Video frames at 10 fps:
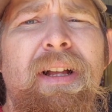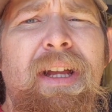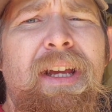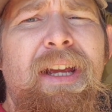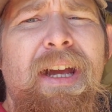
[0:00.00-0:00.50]

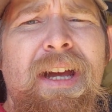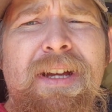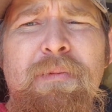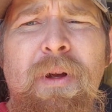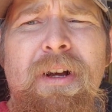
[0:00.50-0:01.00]
Hey
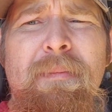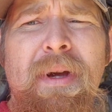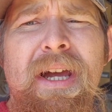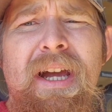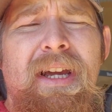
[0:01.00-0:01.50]
guys, welcome
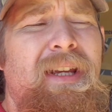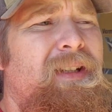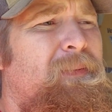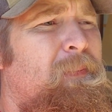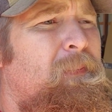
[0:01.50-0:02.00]
back.
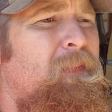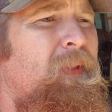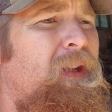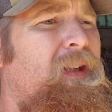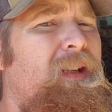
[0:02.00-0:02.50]

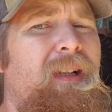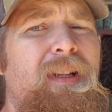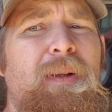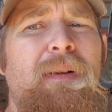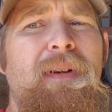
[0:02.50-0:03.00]

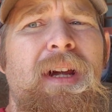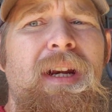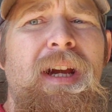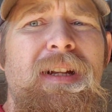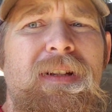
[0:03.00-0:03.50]
So I've kind
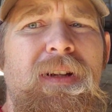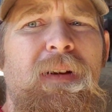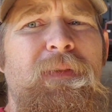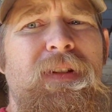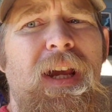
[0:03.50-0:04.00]
of got
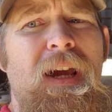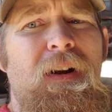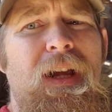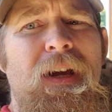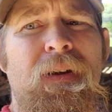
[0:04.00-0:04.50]
stuff
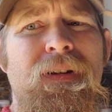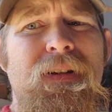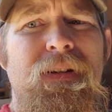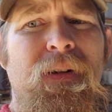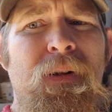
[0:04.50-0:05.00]
scattered out
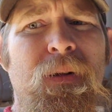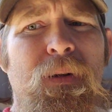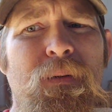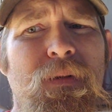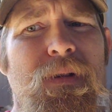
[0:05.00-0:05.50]
all
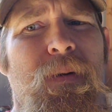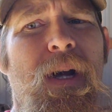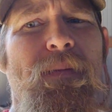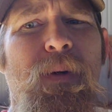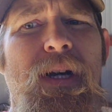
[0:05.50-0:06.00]
over the
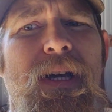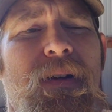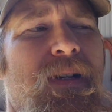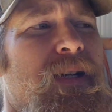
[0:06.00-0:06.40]
driveway down